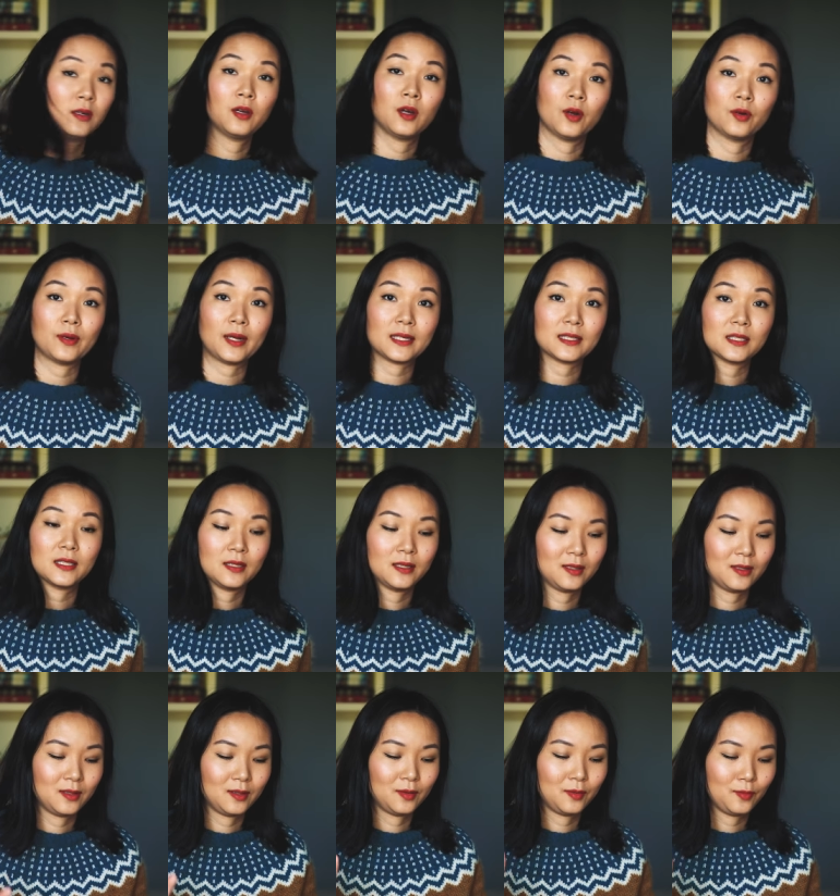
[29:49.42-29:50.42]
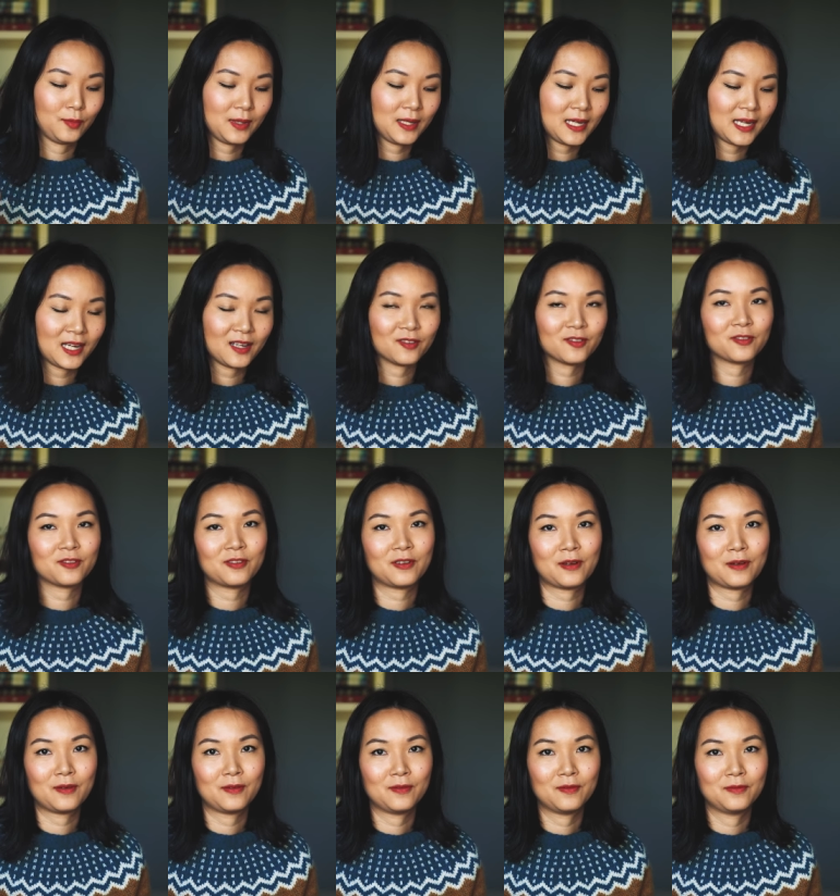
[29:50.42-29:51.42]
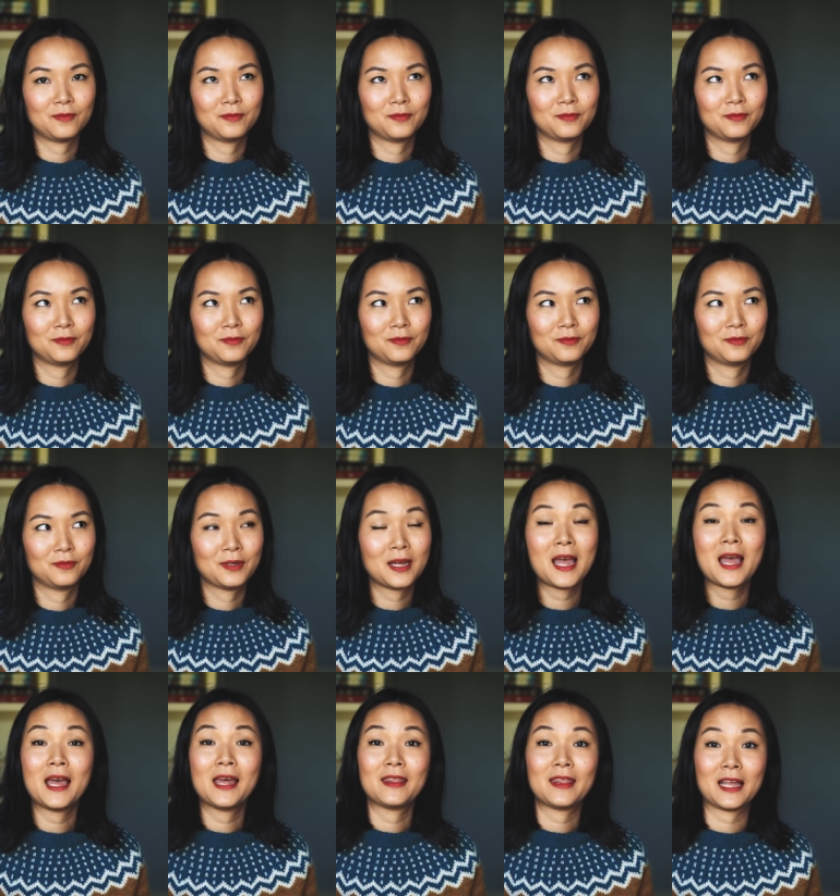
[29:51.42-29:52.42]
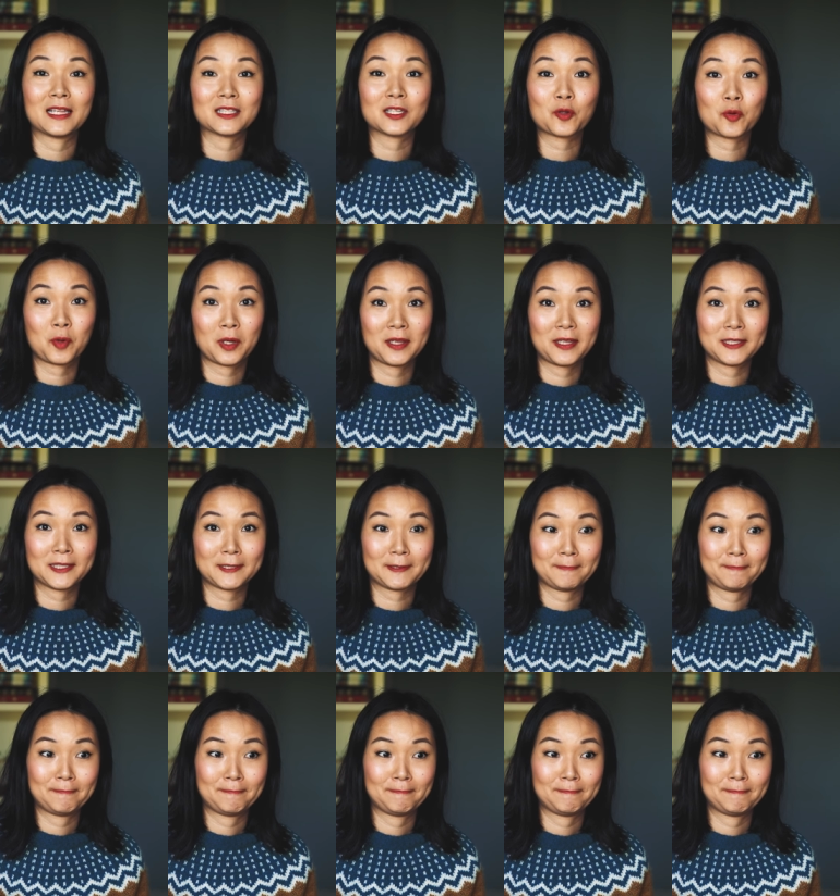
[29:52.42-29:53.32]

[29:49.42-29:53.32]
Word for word: All right, we have that's a toilet.